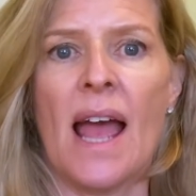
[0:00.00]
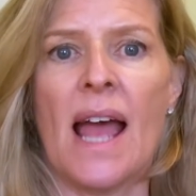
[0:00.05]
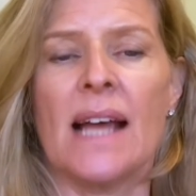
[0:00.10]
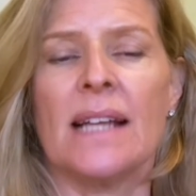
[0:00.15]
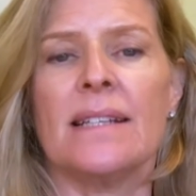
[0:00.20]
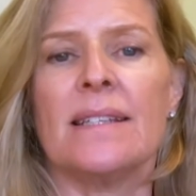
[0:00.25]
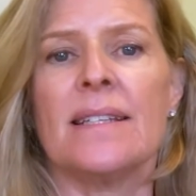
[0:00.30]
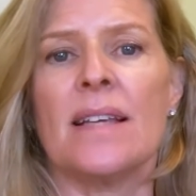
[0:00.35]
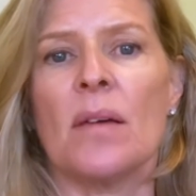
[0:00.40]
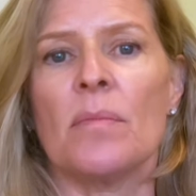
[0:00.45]

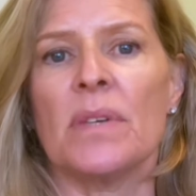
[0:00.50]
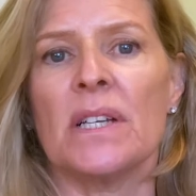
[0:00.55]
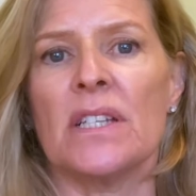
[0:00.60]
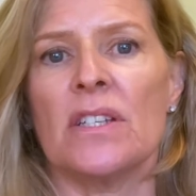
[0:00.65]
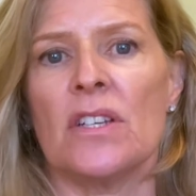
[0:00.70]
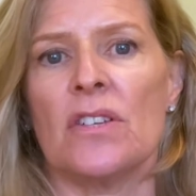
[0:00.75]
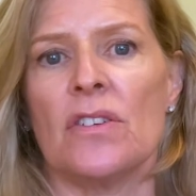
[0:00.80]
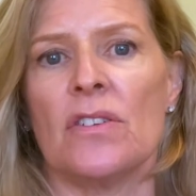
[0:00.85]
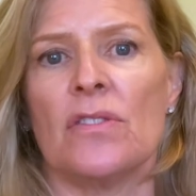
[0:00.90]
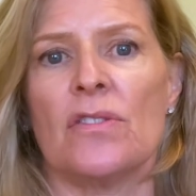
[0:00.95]
And some
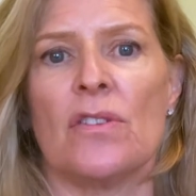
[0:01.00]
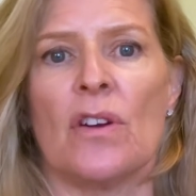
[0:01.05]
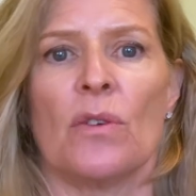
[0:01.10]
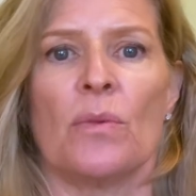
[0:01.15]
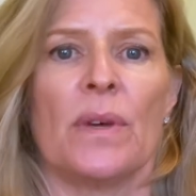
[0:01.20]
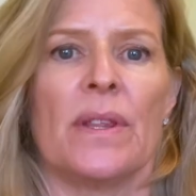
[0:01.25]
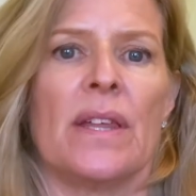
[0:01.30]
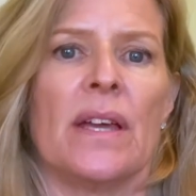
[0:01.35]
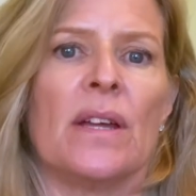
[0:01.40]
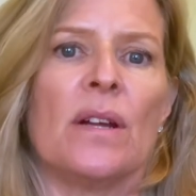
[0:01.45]
conditions are
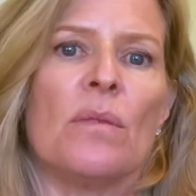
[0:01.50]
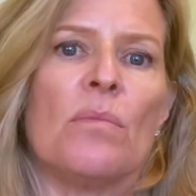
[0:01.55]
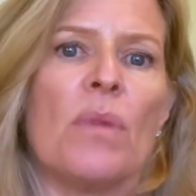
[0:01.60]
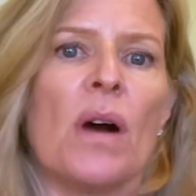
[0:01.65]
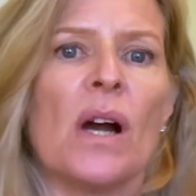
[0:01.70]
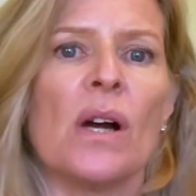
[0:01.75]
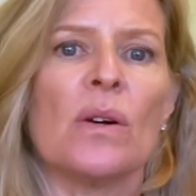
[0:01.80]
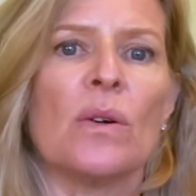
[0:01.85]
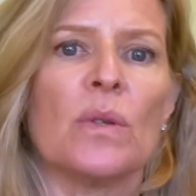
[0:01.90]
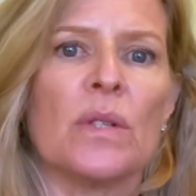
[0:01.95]
within a
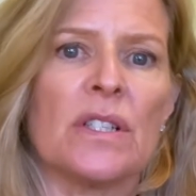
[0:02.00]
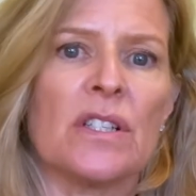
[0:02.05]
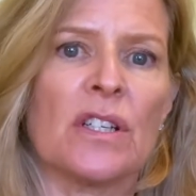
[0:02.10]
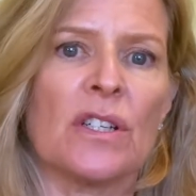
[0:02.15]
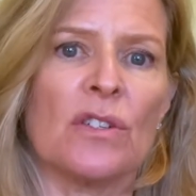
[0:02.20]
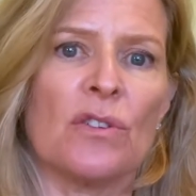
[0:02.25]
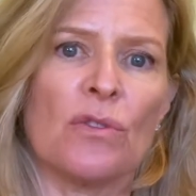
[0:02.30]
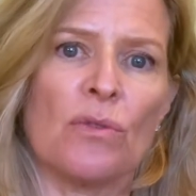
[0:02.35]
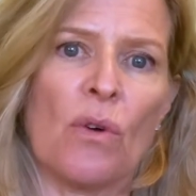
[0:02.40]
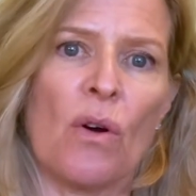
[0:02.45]
borrower's
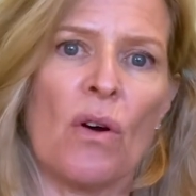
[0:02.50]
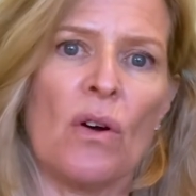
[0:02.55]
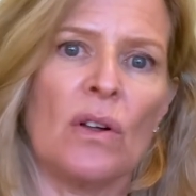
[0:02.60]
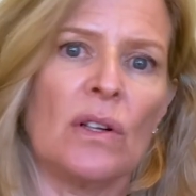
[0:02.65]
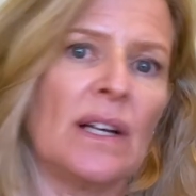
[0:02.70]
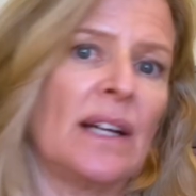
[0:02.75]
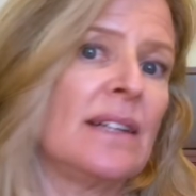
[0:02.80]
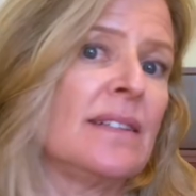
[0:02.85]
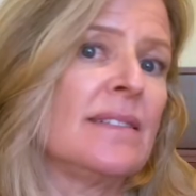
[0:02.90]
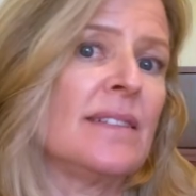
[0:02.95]

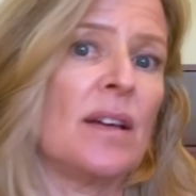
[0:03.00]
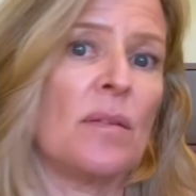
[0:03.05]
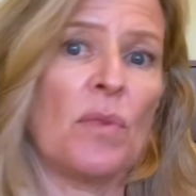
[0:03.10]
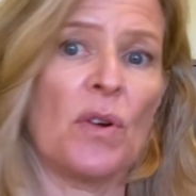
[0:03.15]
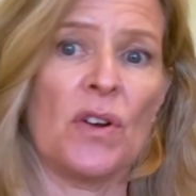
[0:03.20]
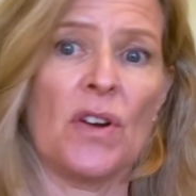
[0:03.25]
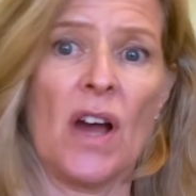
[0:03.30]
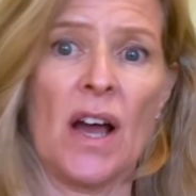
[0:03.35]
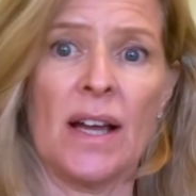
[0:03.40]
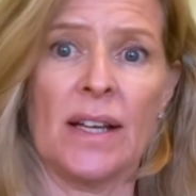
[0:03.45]
control and some
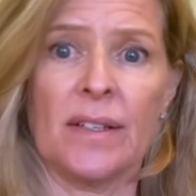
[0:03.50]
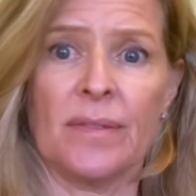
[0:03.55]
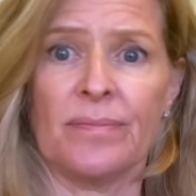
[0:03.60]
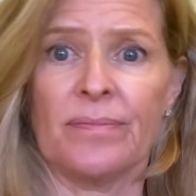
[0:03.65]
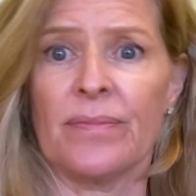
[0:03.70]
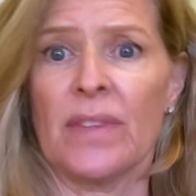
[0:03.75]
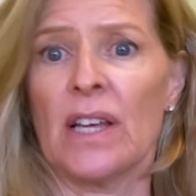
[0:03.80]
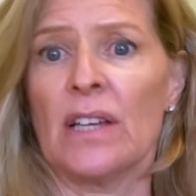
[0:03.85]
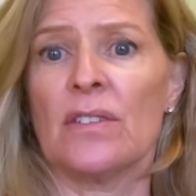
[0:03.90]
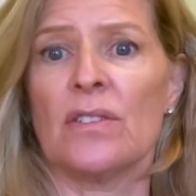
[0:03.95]
are not.
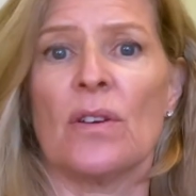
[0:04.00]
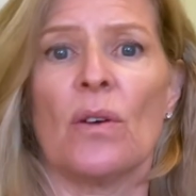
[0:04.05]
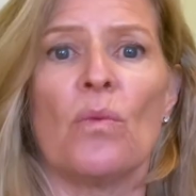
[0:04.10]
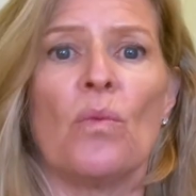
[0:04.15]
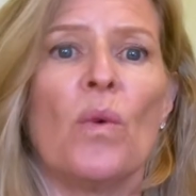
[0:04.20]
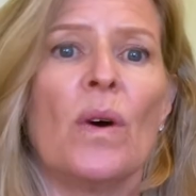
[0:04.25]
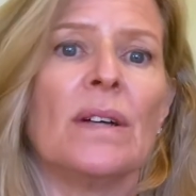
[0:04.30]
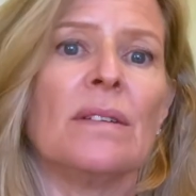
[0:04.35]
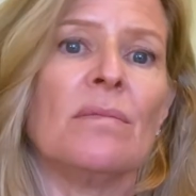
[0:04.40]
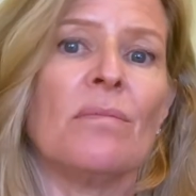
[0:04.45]
So
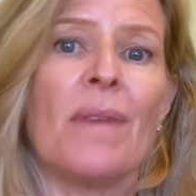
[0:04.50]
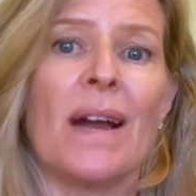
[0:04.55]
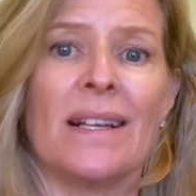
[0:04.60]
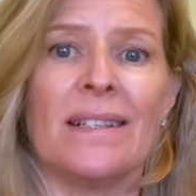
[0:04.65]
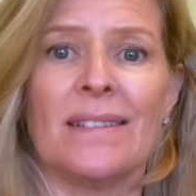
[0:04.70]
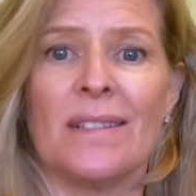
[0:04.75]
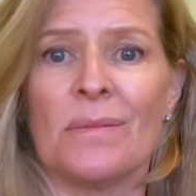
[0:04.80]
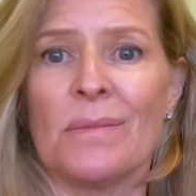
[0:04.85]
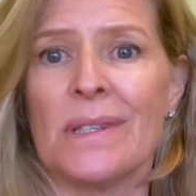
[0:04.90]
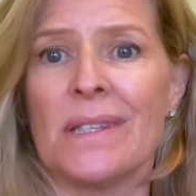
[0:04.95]
what
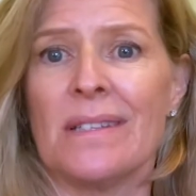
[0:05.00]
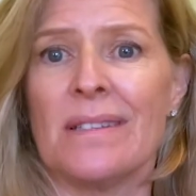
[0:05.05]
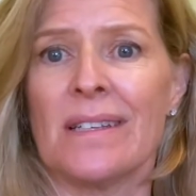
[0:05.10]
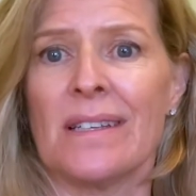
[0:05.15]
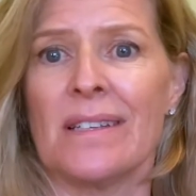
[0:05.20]
might some of these